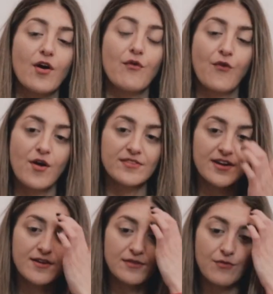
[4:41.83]
of course,
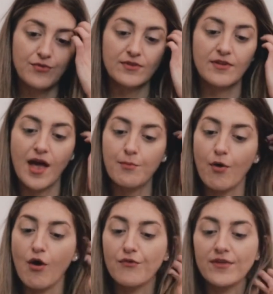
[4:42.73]
there are different type
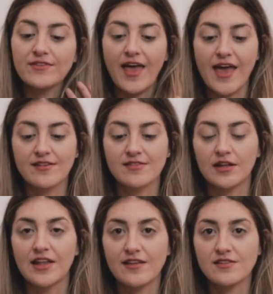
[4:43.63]
of tax
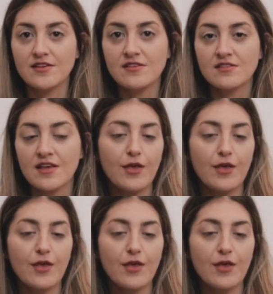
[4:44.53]
classes.